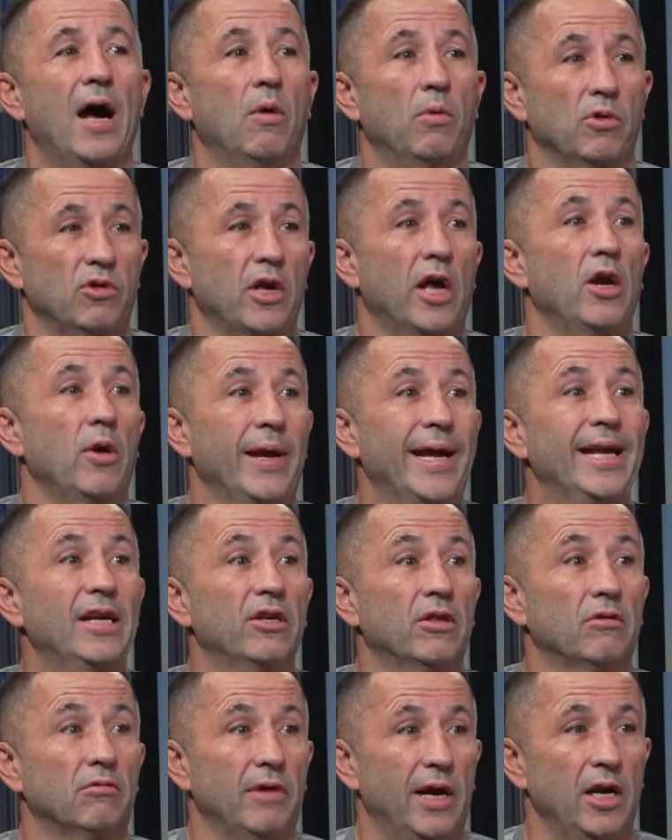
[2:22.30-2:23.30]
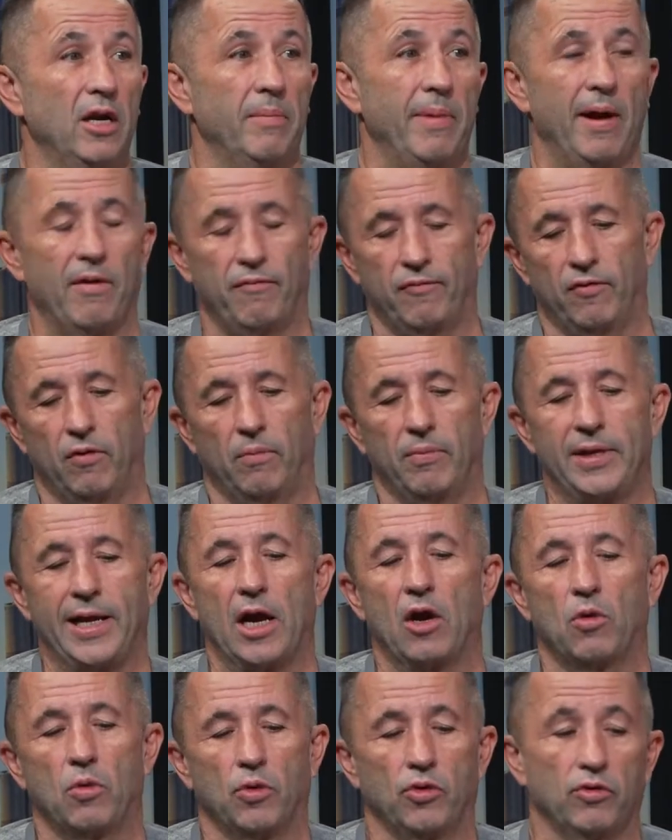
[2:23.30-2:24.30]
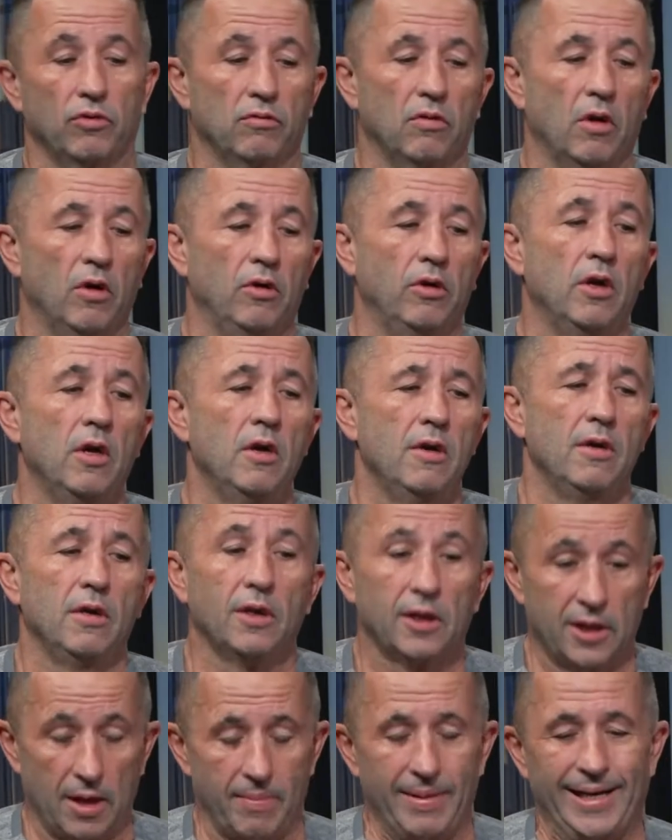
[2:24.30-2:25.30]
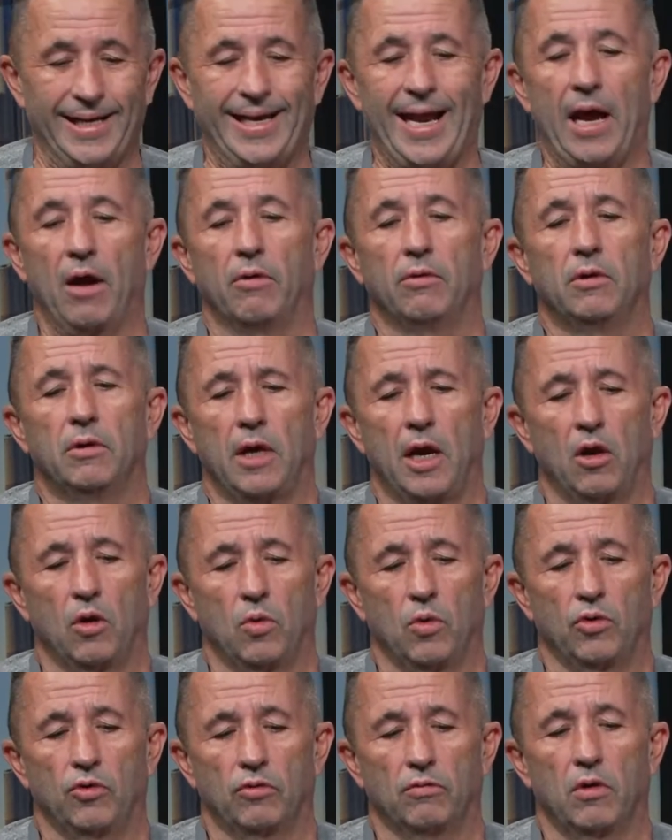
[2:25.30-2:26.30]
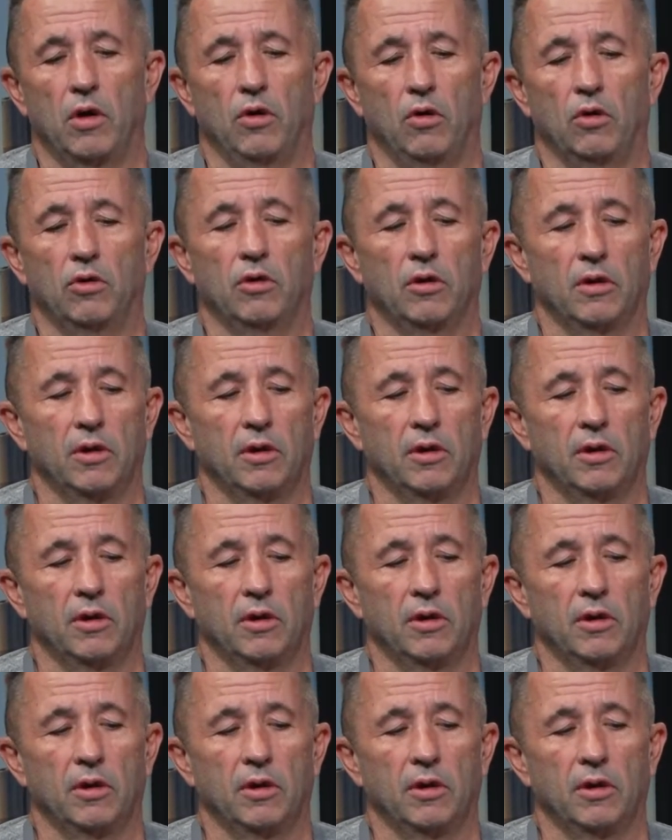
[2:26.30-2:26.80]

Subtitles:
was going to enter the roundabout from the Al Qudra Road coming down Al Qudra Road onto the